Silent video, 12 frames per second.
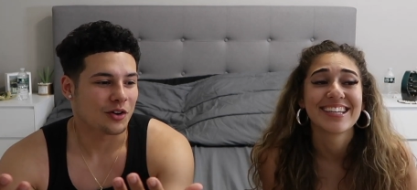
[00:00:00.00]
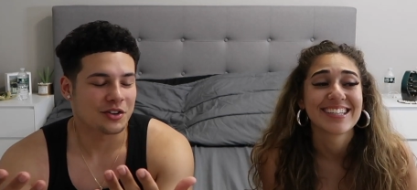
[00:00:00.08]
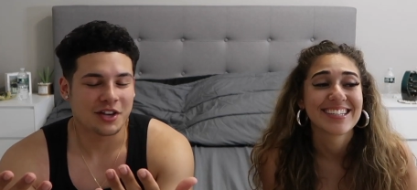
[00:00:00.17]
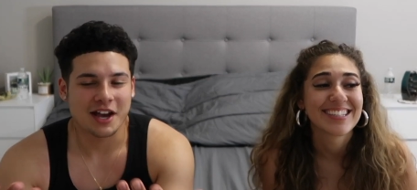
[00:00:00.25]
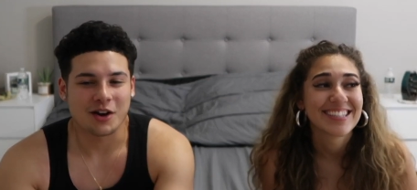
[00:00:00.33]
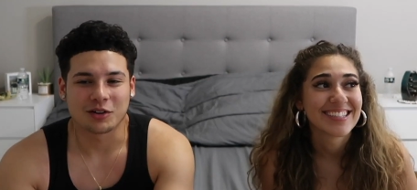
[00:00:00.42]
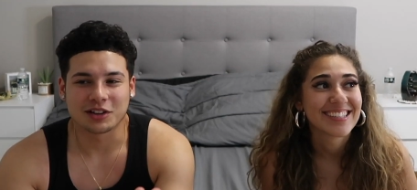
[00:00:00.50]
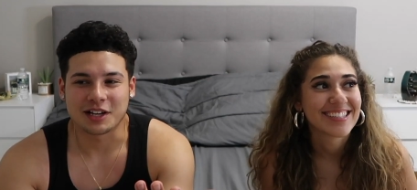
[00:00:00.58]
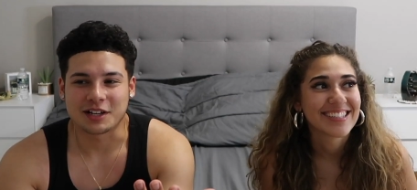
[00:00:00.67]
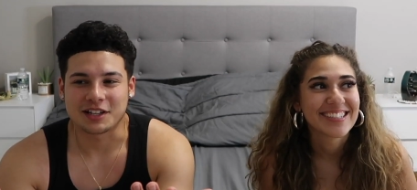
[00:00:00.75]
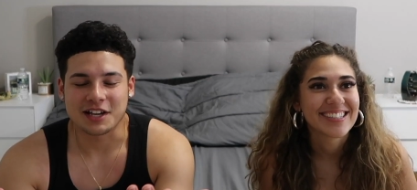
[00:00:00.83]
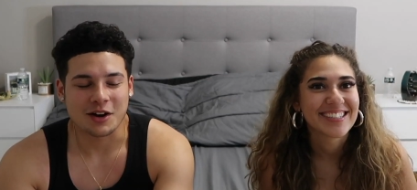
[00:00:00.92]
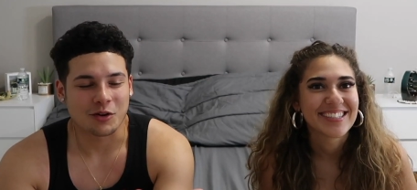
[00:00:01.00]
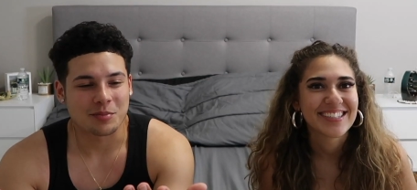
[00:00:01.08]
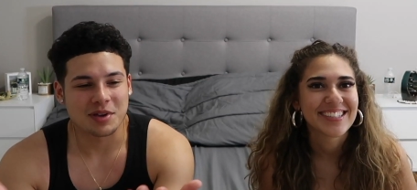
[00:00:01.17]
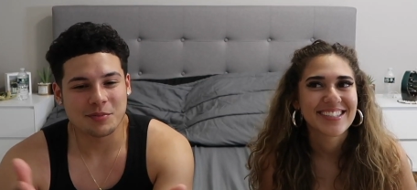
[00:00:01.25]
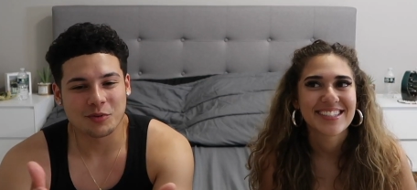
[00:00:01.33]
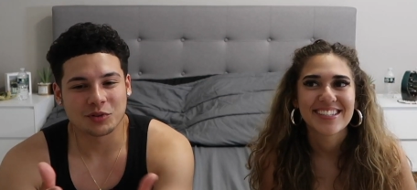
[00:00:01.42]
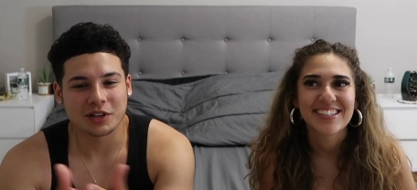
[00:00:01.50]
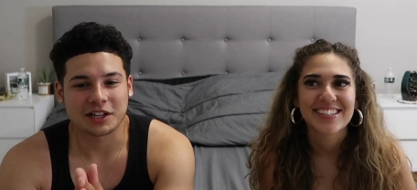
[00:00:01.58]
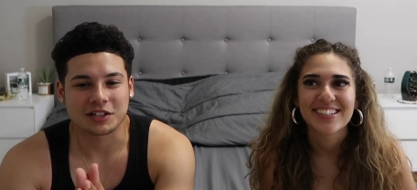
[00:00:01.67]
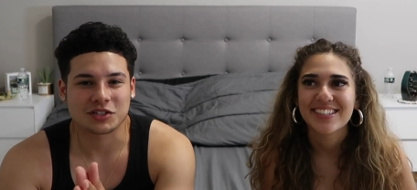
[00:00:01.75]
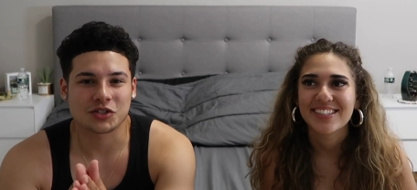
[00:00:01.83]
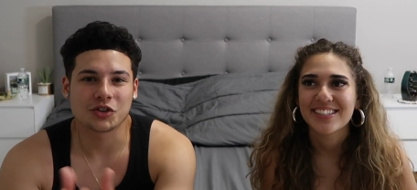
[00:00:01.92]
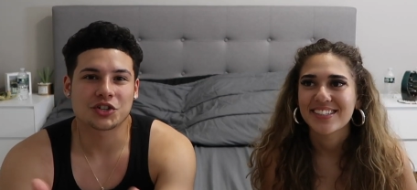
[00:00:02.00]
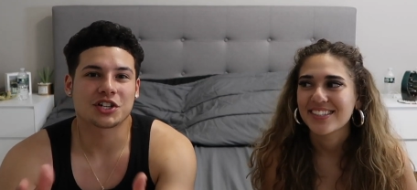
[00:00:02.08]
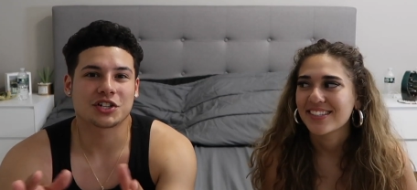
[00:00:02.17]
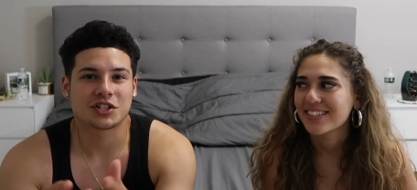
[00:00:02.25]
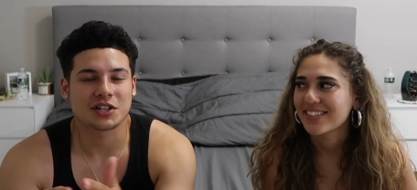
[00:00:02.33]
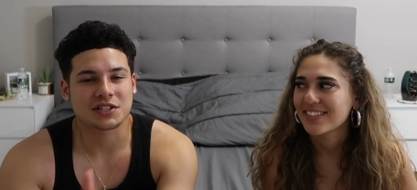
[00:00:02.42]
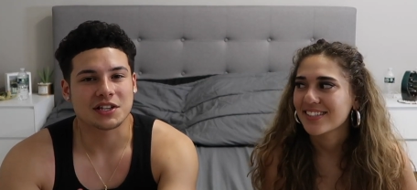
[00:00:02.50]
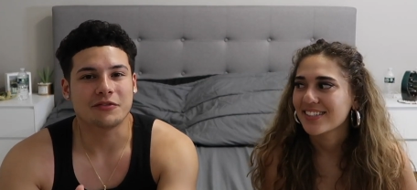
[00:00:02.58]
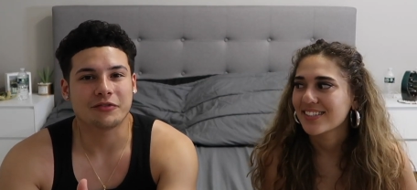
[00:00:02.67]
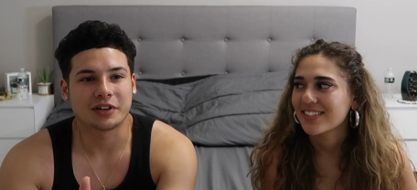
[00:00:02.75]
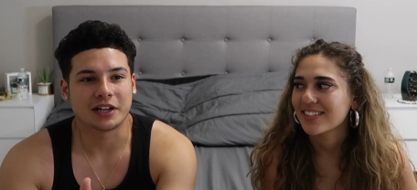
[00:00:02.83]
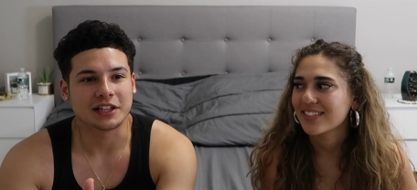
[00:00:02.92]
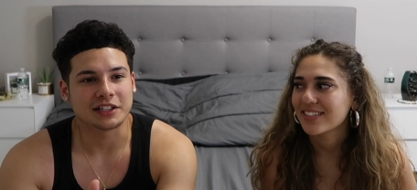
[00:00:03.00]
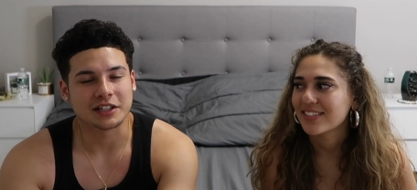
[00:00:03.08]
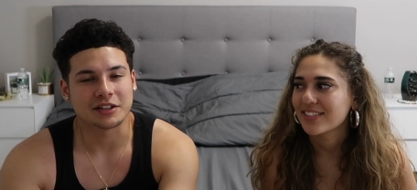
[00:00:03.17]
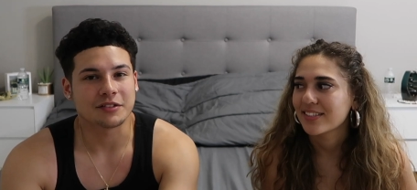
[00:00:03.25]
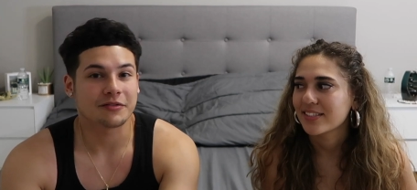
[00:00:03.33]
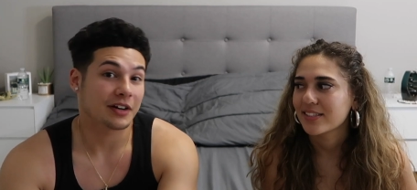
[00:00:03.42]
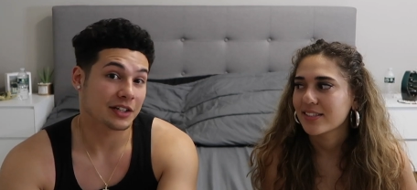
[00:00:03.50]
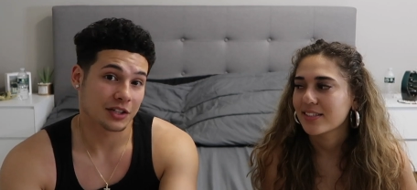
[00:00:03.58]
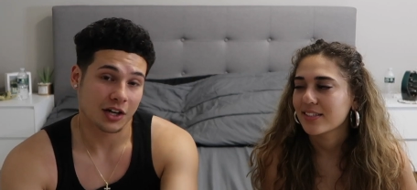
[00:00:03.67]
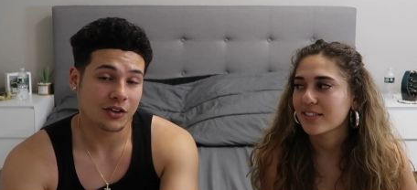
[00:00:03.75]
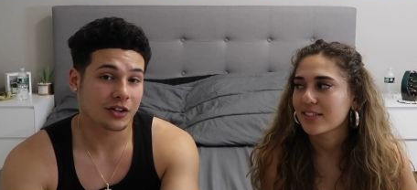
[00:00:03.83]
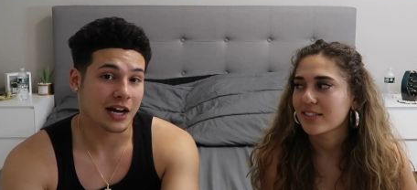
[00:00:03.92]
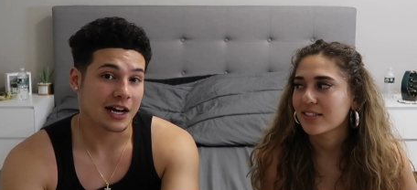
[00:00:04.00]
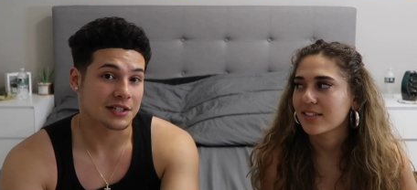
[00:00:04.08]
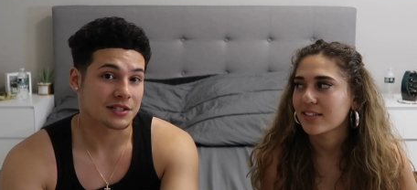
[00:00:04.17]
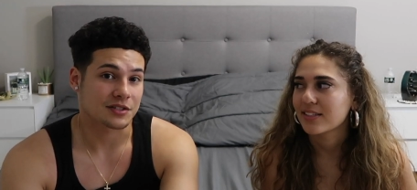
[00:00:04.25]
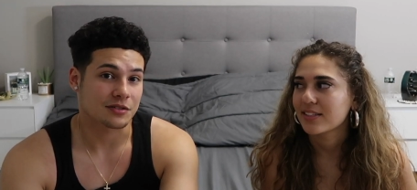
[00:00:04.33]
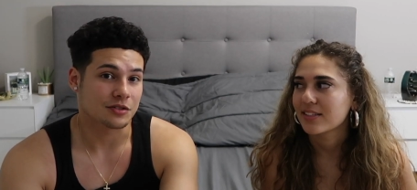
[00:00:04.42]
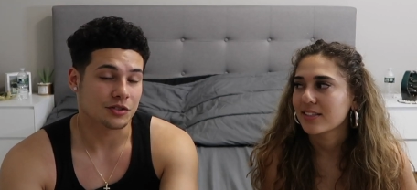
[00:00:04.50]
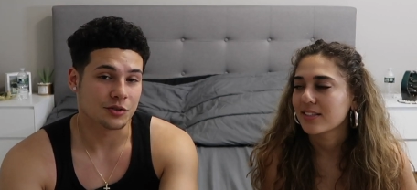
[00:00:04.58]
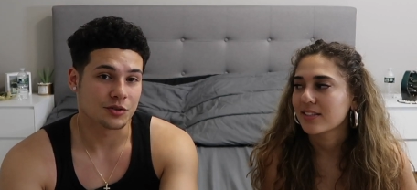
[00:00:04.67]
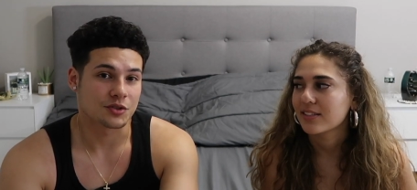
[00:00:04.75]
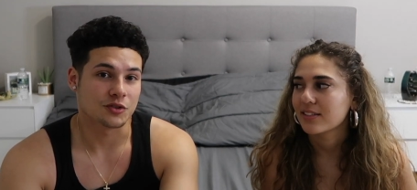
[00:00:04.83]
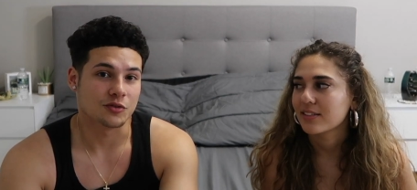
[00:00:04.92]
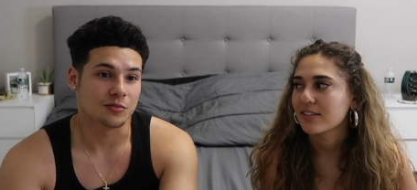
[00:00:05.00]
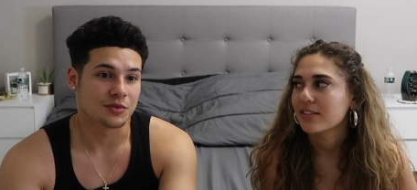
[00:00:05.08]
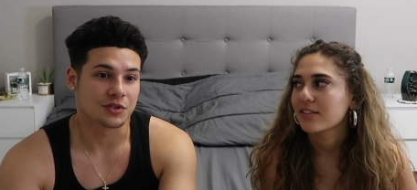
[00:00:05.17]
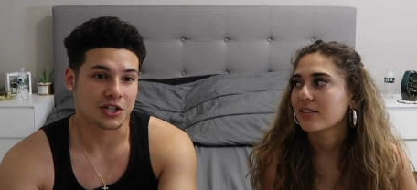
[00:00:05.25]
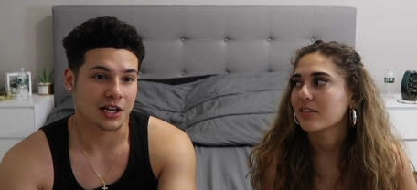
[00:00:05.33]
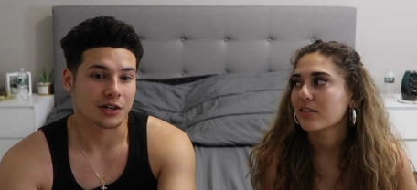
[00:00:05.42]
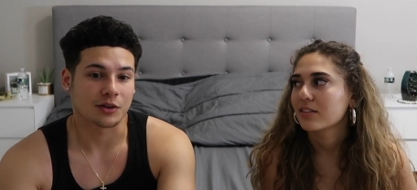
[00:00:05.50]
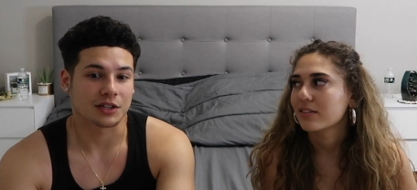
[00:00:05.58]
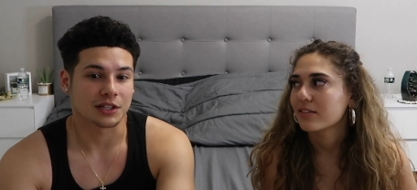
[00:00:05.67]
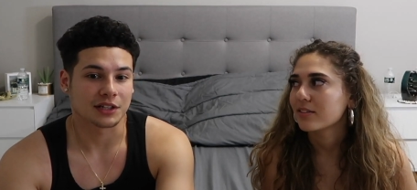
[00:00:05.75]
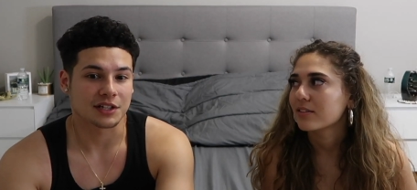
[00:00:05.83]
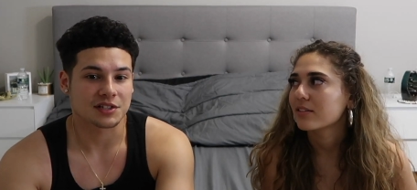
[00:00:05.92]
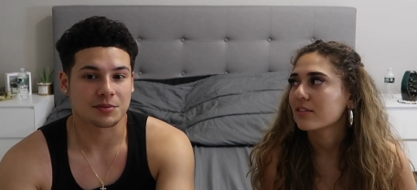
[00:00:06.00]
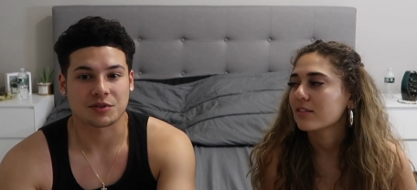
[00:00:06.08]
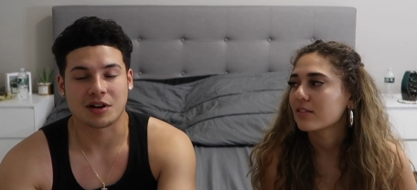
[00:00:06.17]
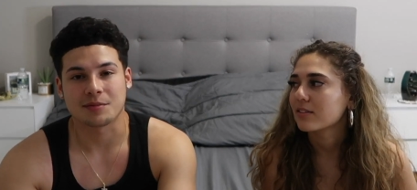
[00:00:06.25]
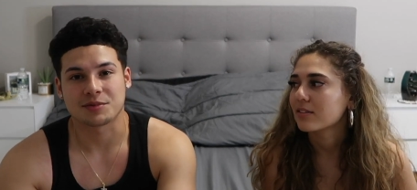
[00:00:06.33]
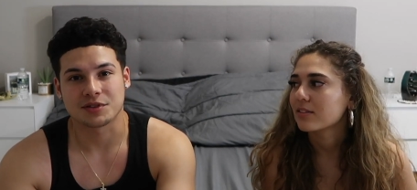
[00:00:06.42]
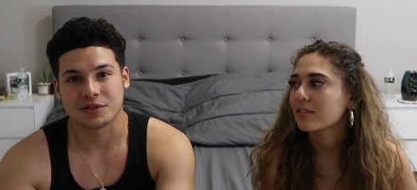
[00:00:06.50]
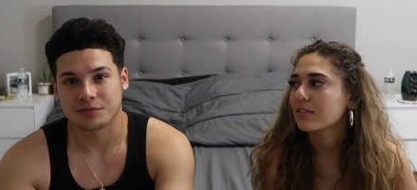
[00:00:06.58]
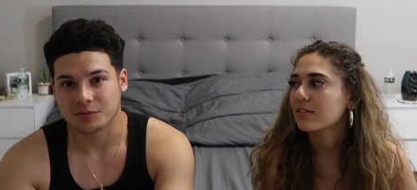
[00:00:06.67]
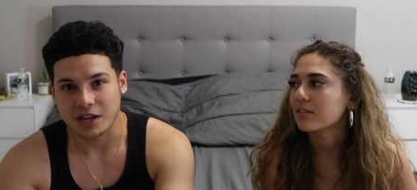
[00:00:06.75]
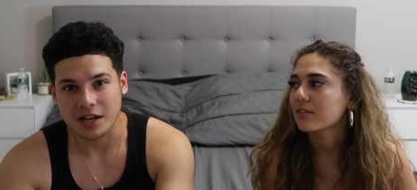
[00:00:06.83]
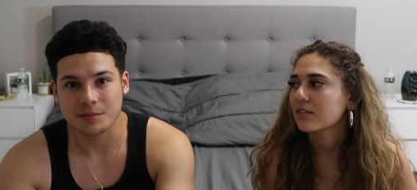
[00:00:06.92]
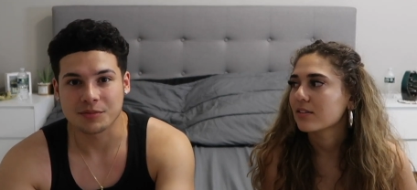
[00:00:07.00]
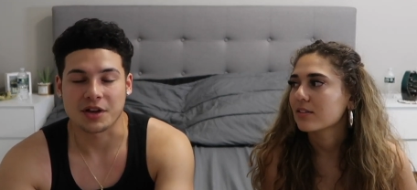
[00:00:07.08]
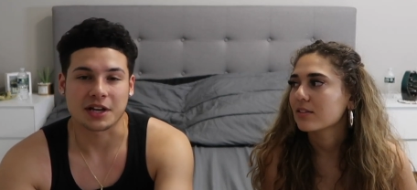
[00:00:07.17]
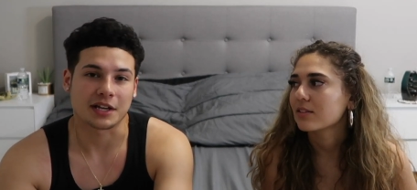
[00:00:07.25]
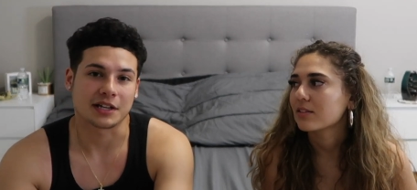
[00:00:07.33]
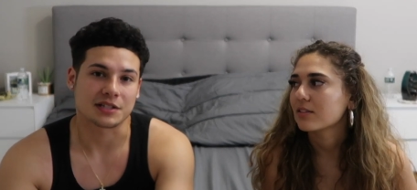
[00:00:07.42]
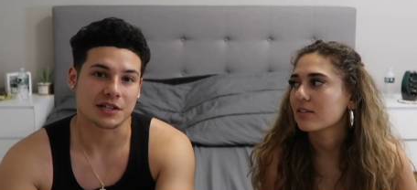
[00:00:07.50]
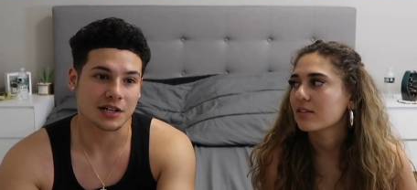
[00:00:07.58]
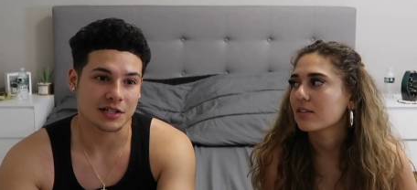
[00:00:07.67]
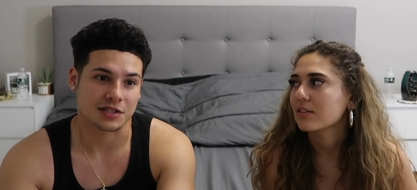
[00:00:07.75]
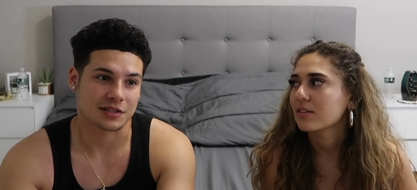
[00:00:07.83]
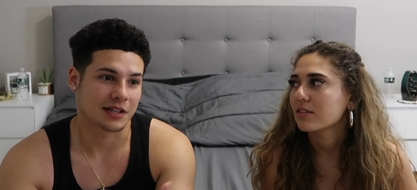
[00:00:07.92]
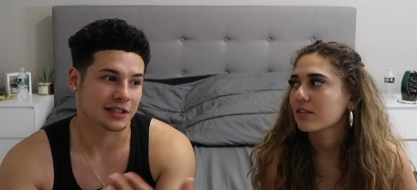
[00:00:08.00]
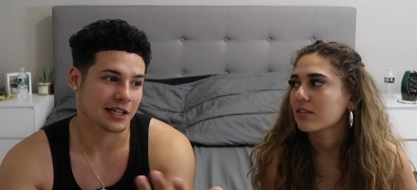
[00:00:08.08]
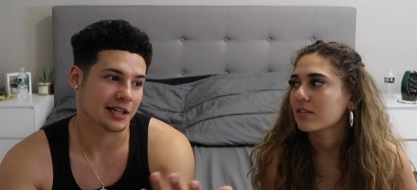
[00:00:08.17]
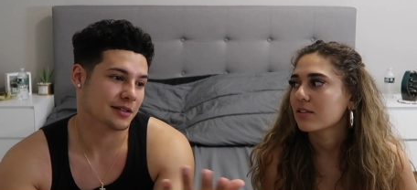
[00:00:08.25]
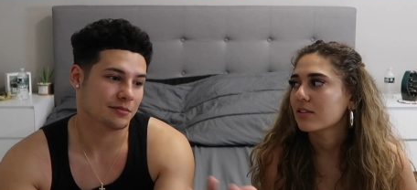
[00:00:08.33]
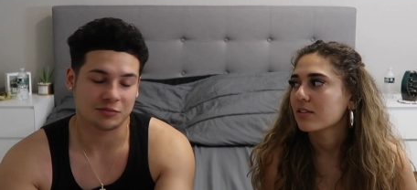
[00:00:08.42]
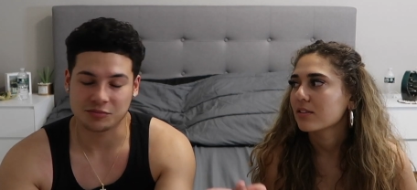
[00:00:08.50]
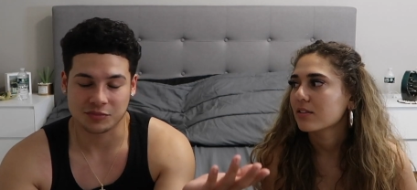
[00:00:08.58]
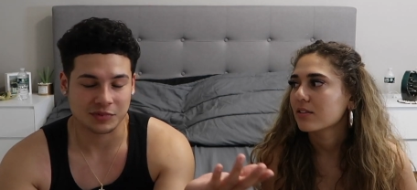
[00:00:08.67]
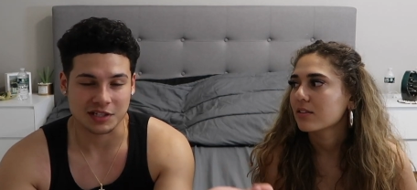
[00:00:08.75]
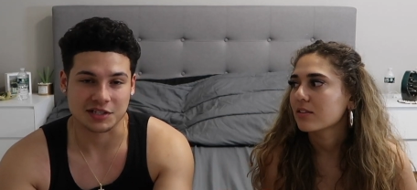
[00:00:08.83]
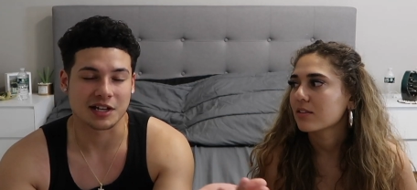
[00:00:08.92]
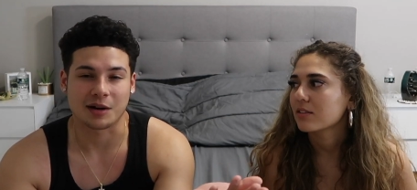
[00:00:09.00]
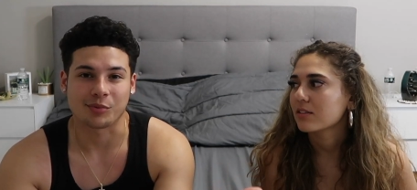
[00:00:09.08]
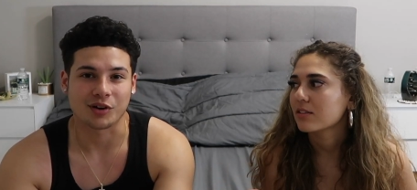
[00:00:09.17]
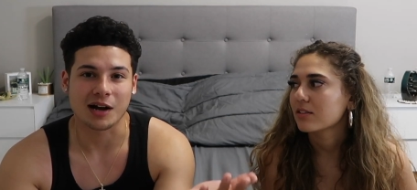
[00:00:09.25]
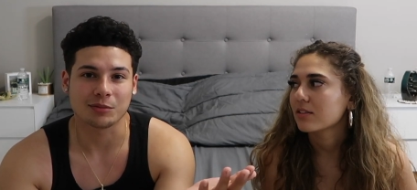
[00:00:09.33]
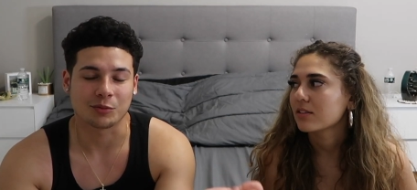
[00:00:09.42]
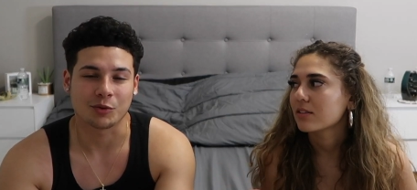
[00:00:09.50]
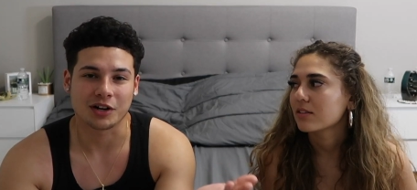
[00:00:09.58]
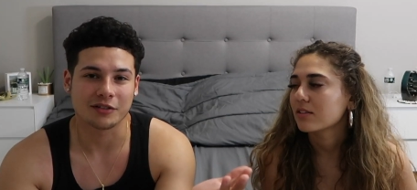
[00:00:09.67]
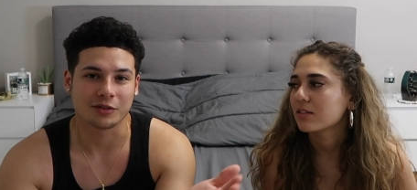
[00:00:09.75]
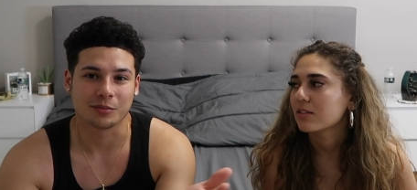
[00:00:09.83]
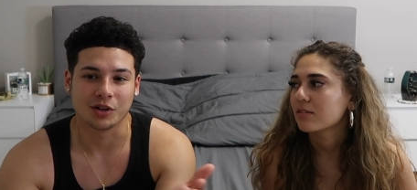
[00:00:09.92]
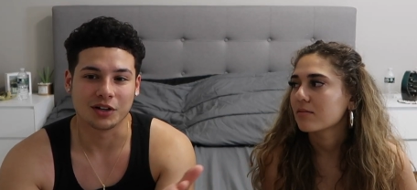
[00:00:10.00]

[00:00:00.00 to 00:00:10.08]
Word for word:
Speaker 1: or yeah, or like yeah, or people like searching just Infinite, and then they find the other guy's YouTube channel, and then they subscribe to him thinking it's us. Not that it's not a problem, whatever.